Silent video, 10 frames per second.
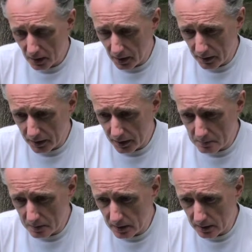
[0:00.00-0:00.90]
And they
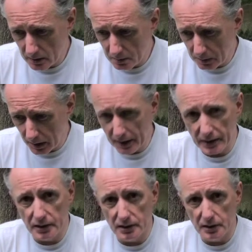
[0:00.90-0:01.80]
had me
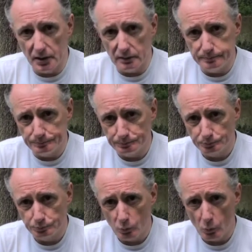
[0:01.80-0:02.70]
playing,
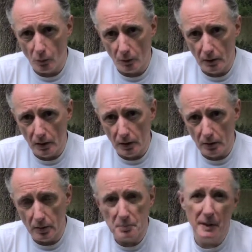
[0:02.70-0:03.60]

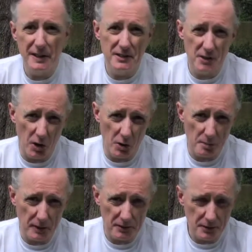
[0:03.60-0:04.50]
I was playing a dog
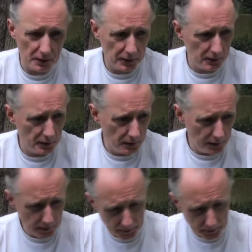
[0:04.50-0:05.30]
basically. And